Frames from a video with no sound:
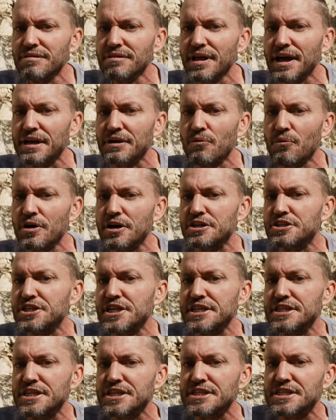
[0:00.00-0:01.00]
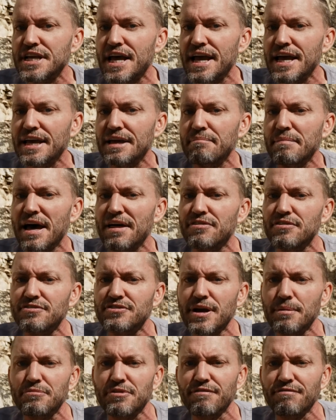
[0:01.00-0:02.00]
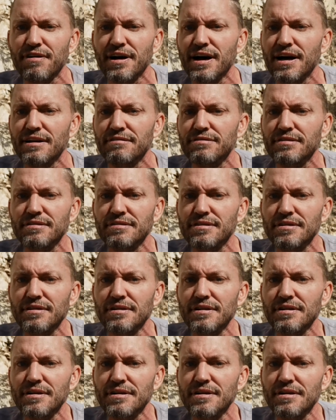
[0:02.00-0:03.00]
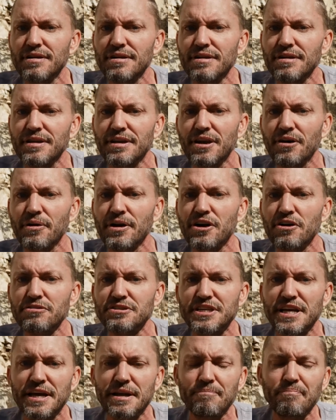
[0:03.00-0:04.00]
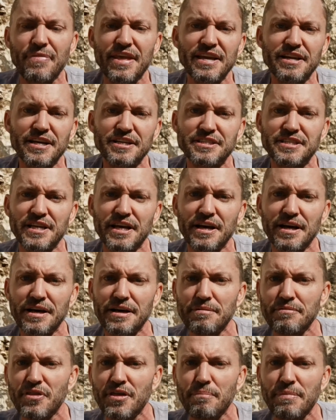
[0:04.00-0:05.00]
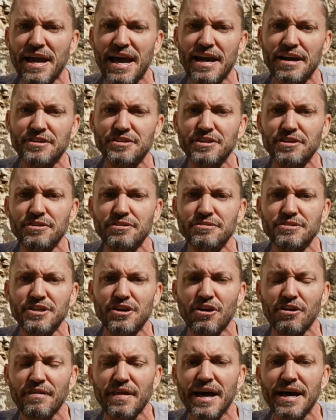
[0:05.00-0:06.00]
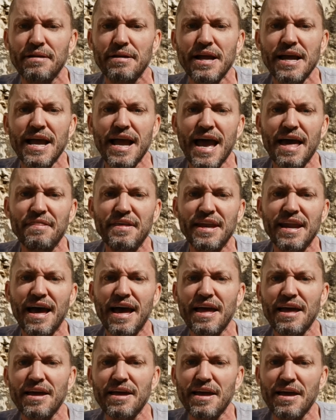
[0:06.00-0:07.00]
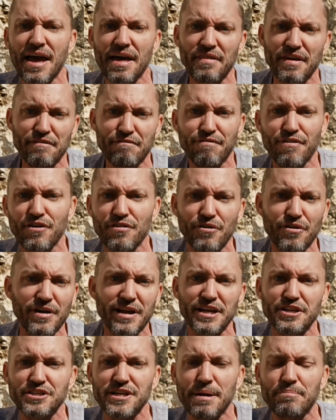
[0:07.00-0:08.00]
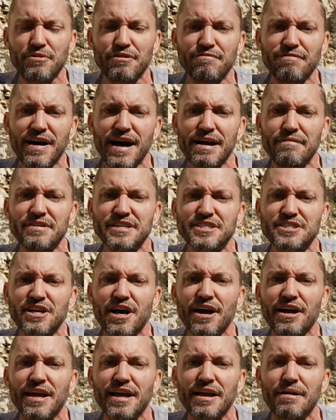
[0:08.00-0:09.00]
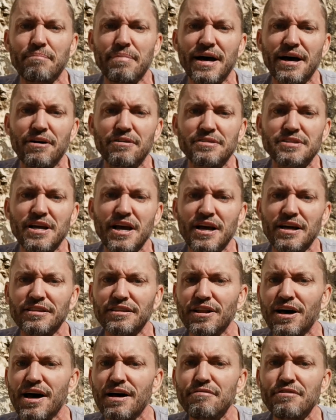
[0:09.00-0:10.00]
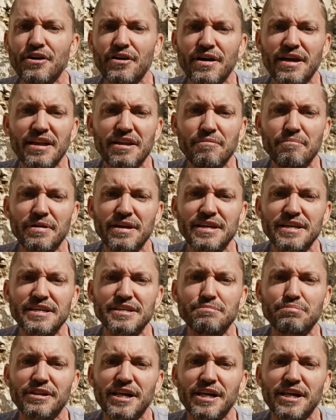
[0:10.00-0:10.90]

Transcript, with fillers: Like, what did Jesus say in Matthew chapter 5? You know, he goes in, he does the Beatitudes and all that. And then further in chapter 5, he's talking about love your enemies,